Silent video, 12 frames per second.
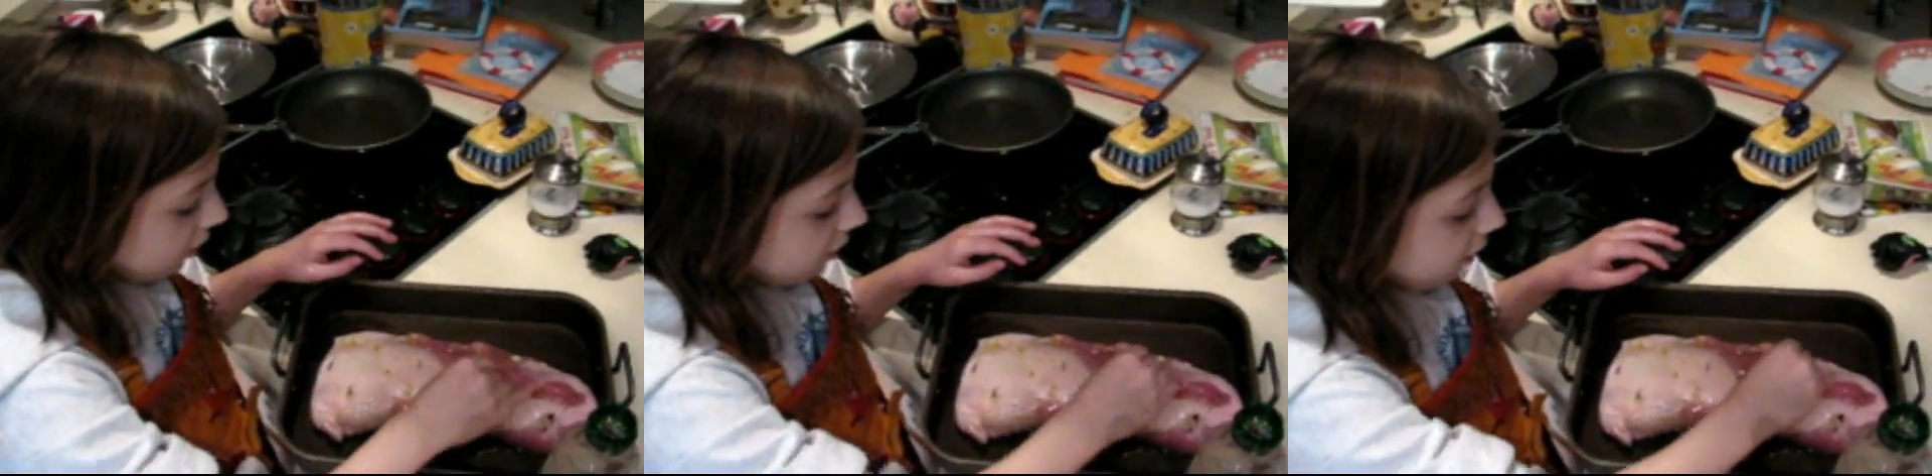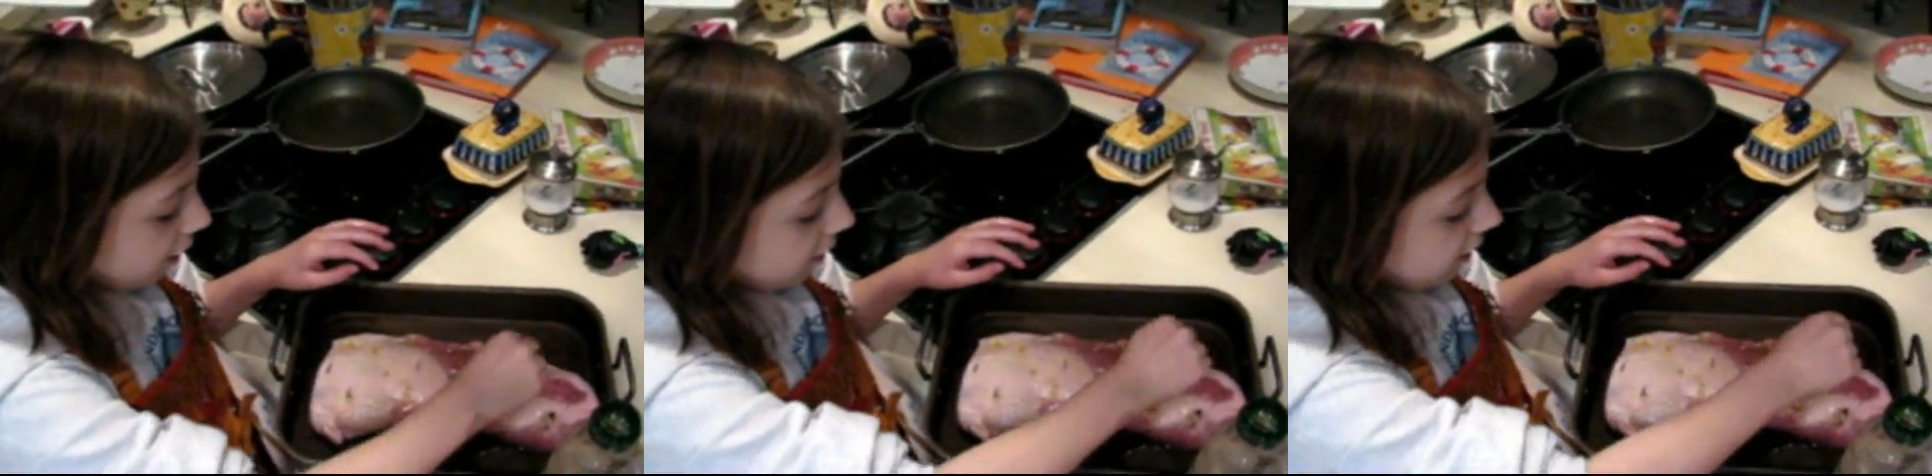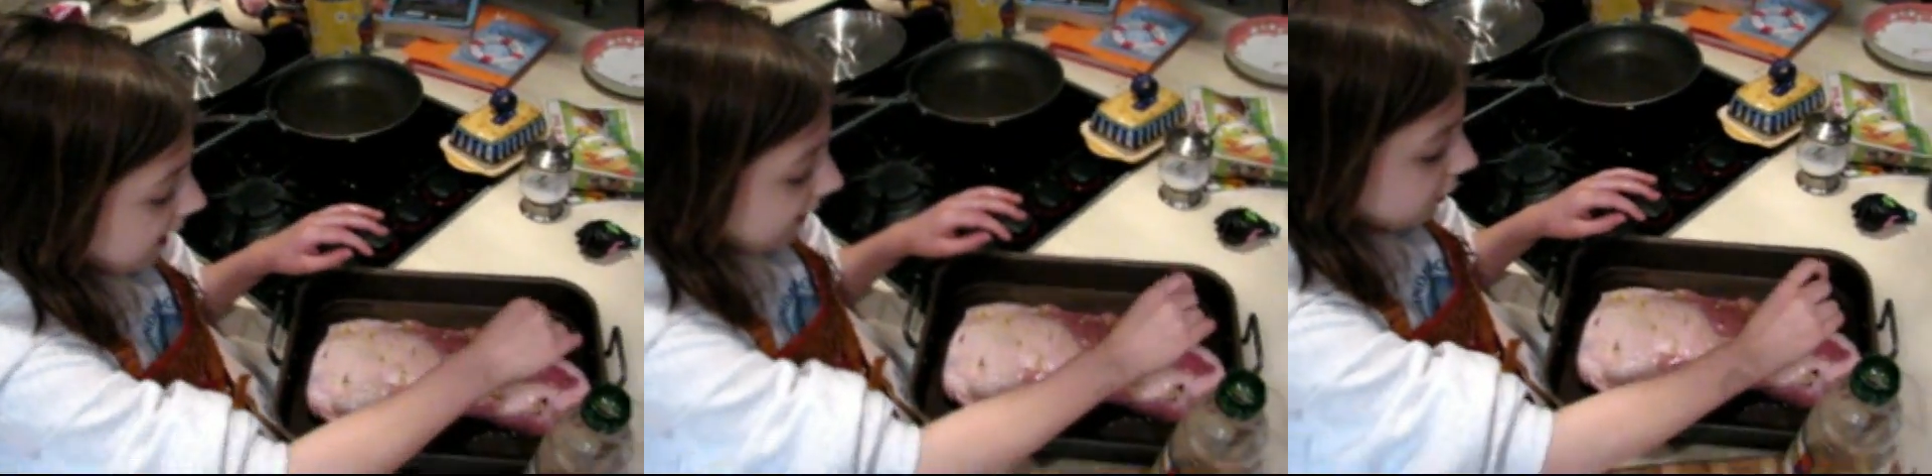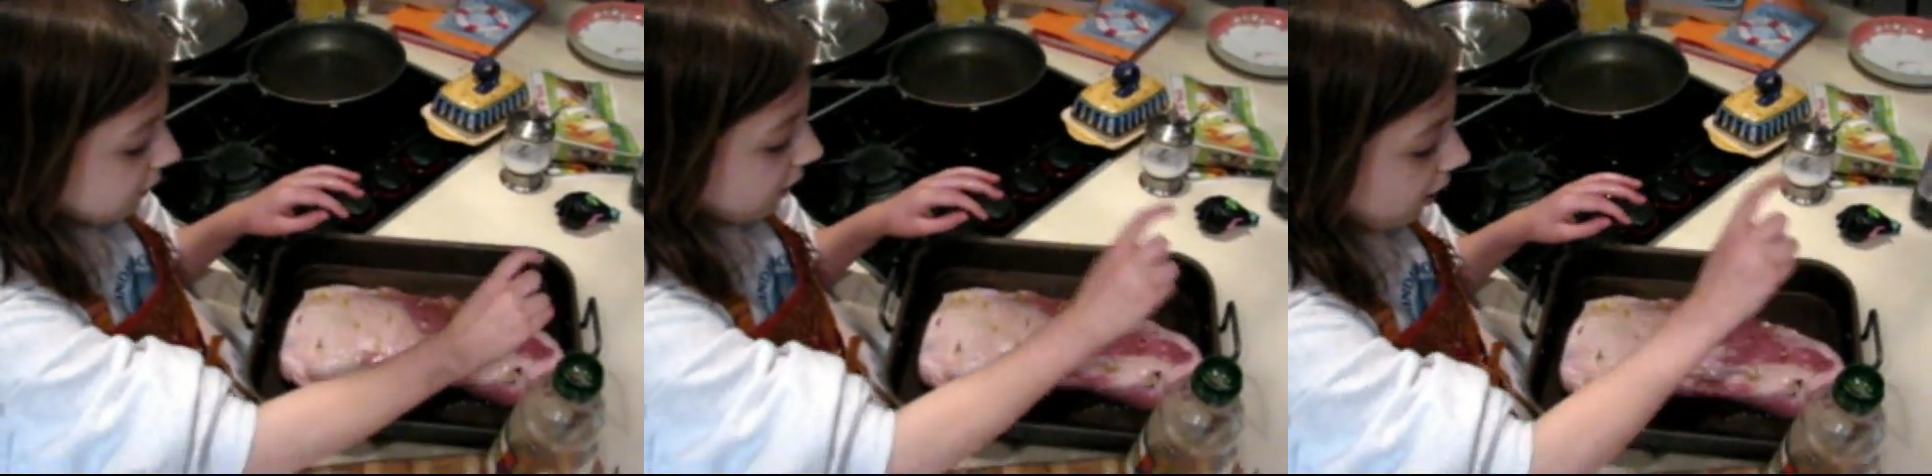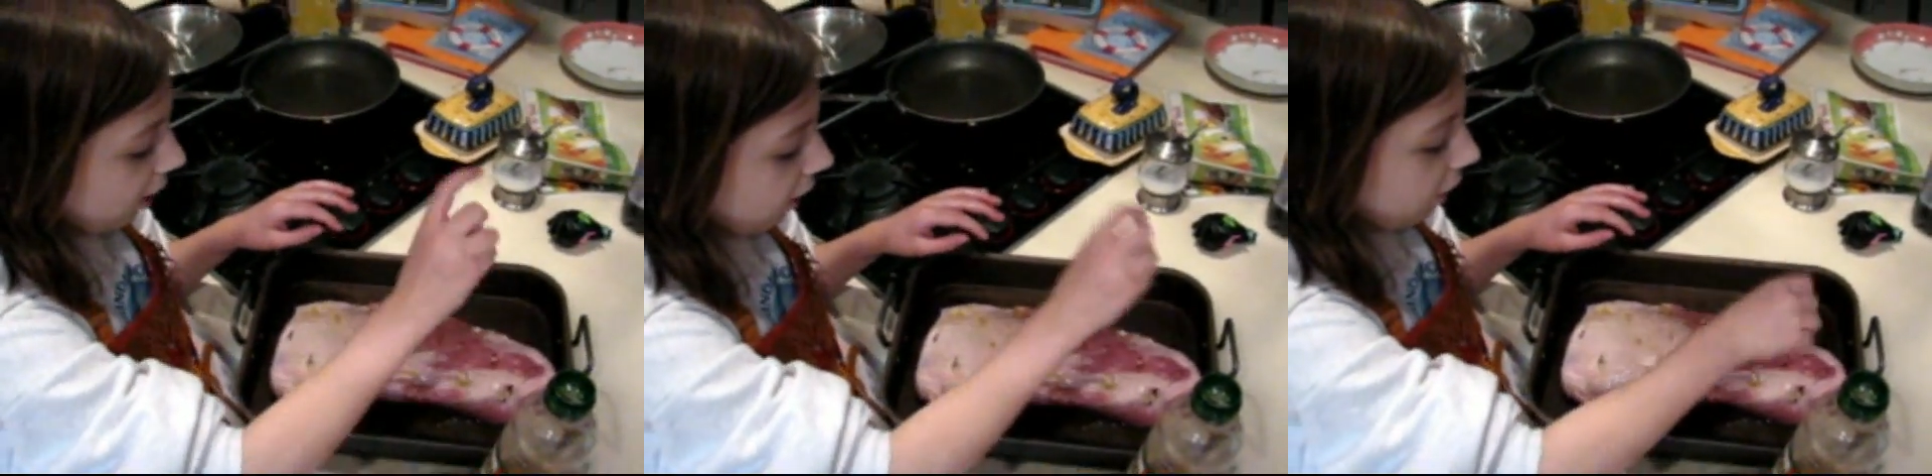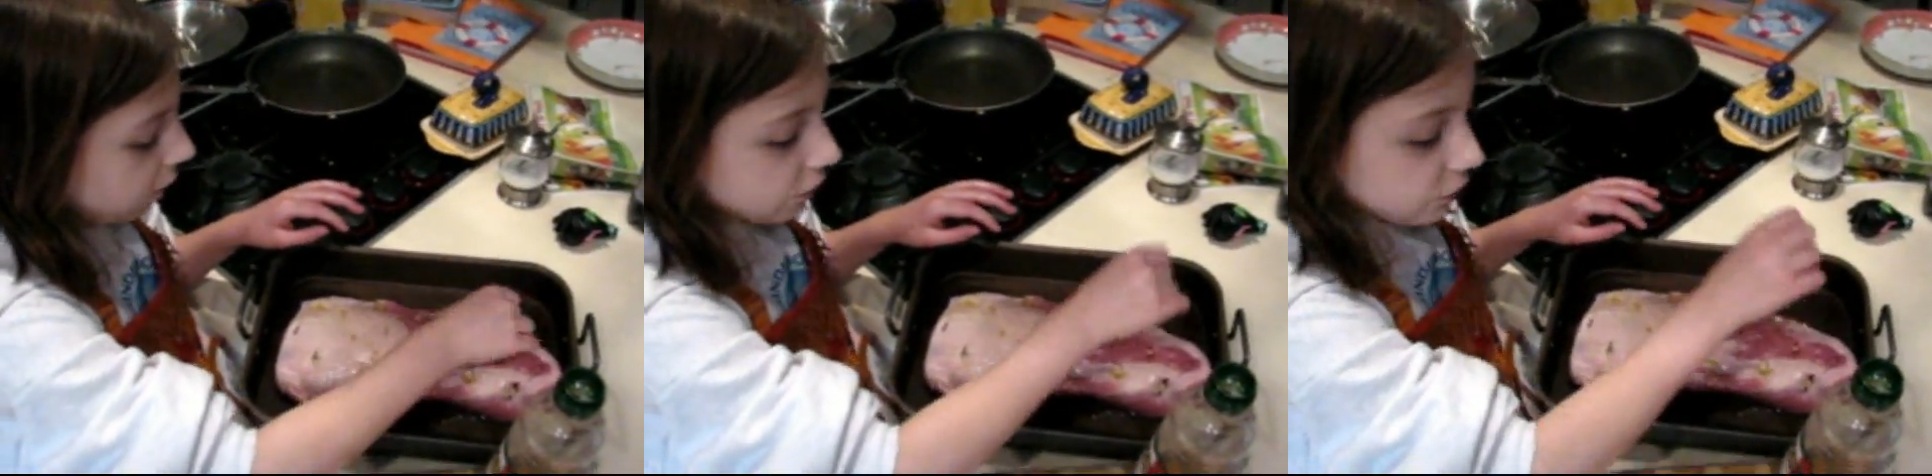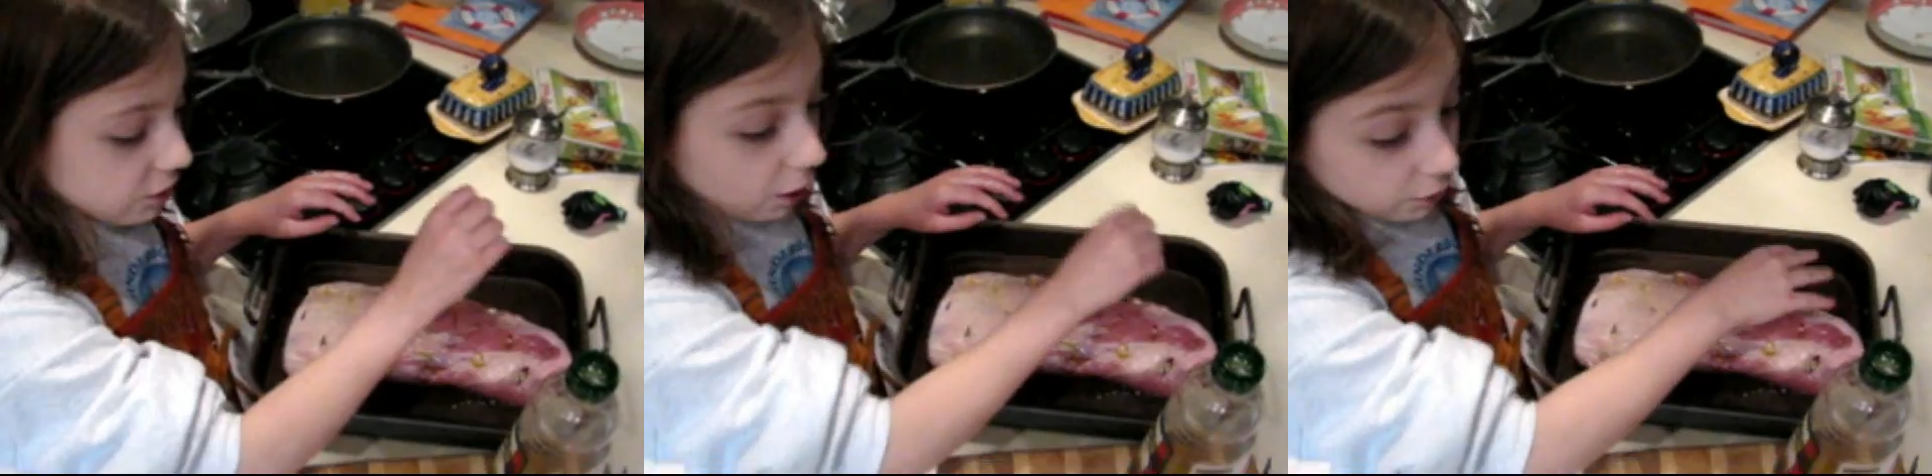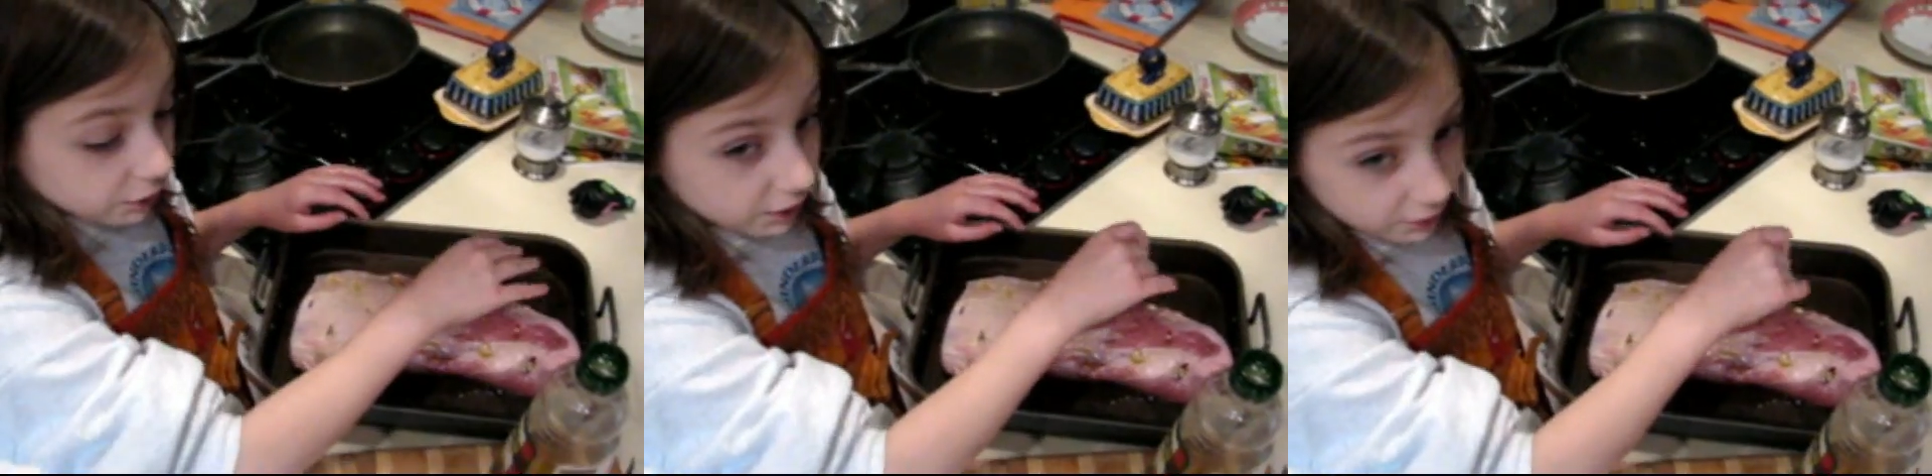Look, now it's all
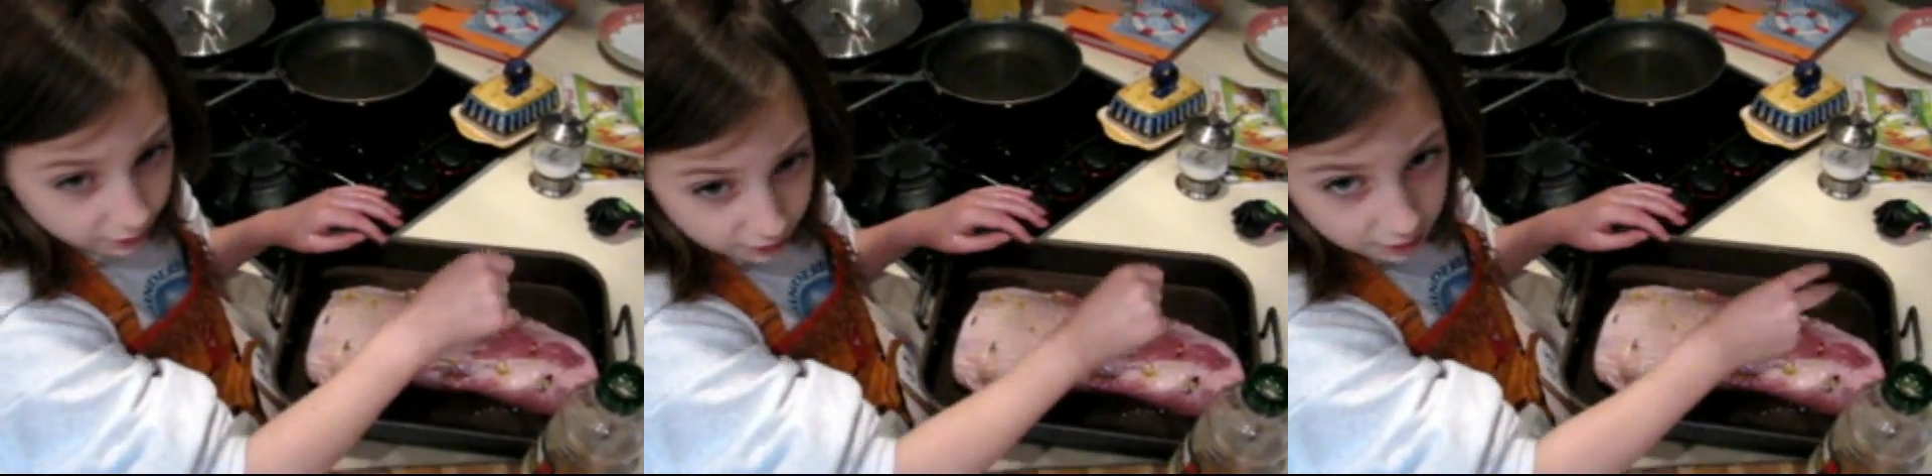salted.